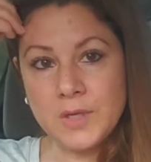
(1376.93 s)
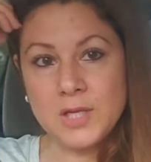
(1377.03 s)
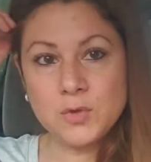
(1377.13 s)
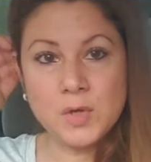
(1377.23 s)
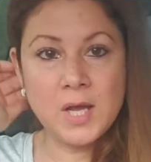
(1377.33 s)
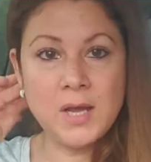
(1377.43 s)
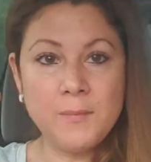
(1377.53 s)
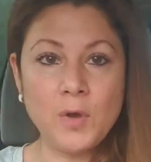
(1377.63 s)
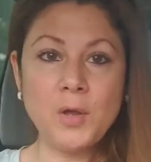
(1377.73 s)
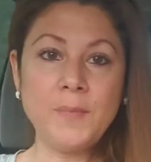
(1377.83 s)
that's what
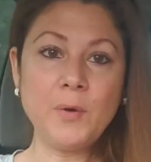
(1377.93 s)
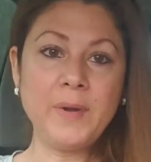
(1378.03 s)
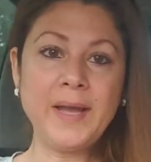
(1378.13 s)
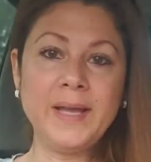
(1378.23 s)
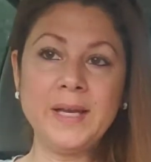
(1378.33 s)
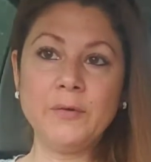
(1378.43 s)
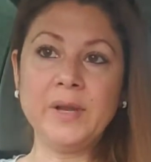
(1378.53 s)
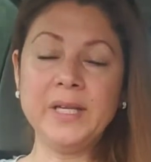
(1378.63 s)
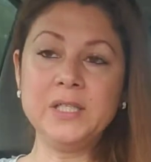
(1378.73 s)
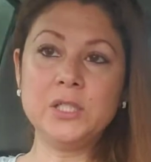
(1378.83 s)
I'm on my way getting
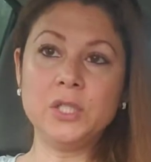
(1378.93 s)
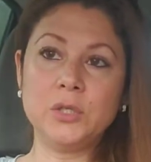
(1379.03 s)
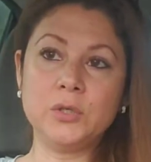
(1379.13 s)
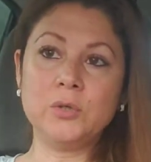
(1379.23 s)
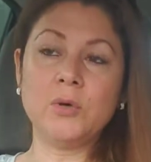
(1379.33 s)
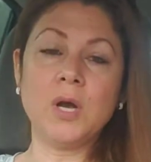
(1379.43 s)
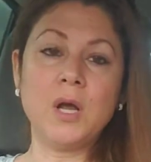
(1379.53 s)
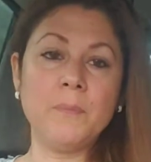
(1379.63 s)
ready to do.